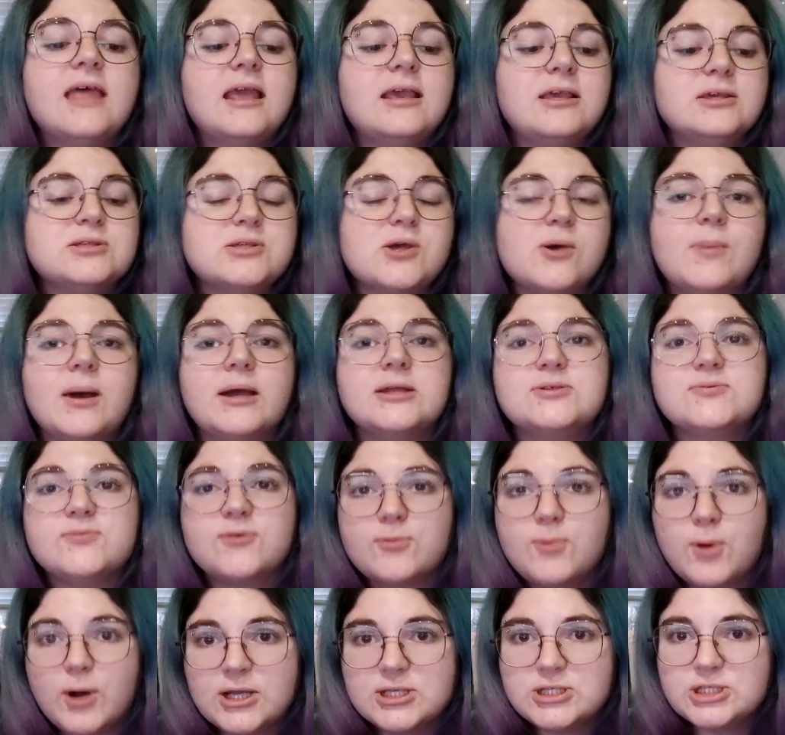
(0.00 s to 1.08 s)
Thank you so much for
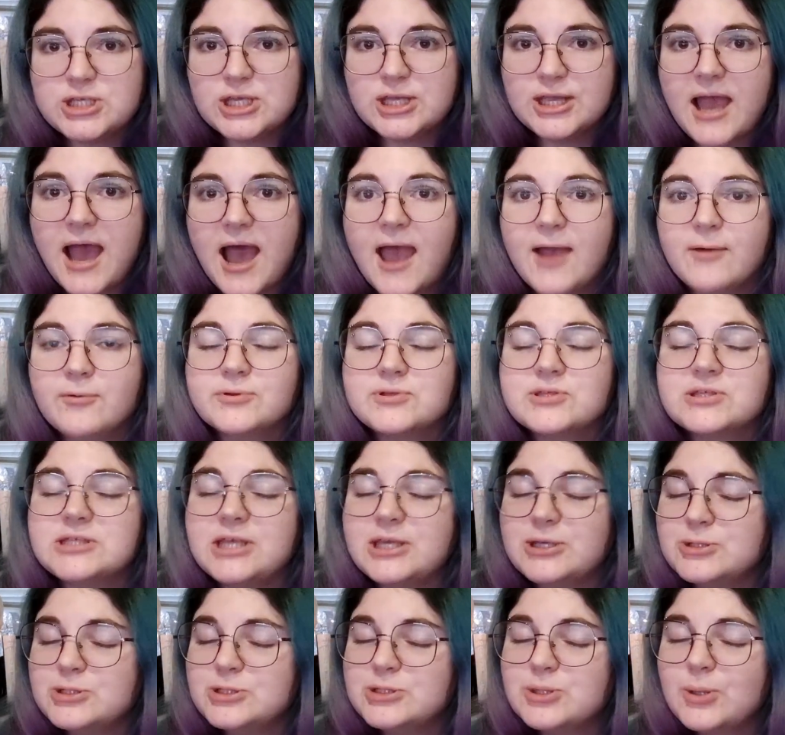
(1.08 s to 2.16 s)
watching. I will see
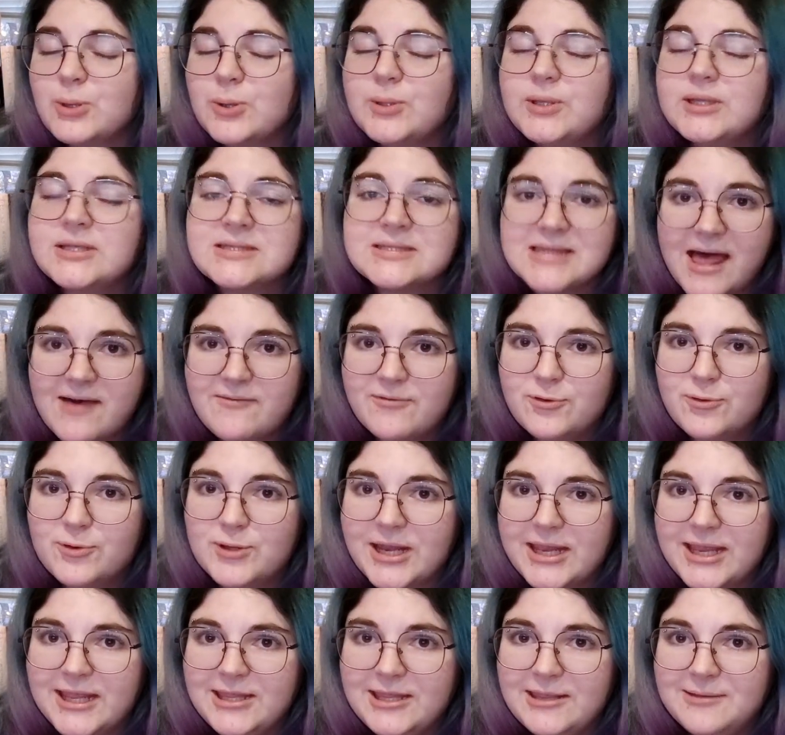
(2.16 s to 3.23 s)
you soon. Slava
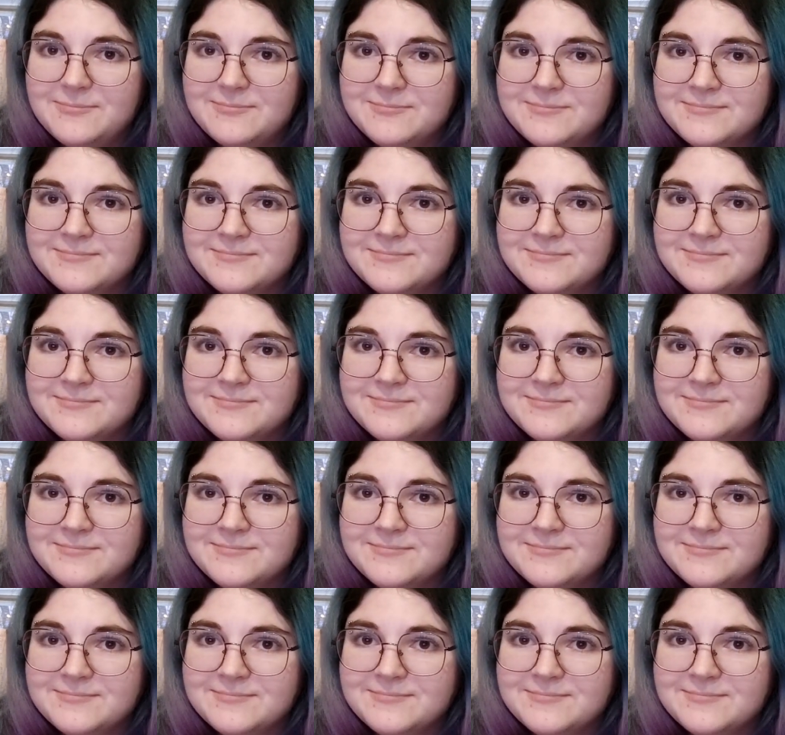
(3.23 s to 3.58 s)
Ukraini!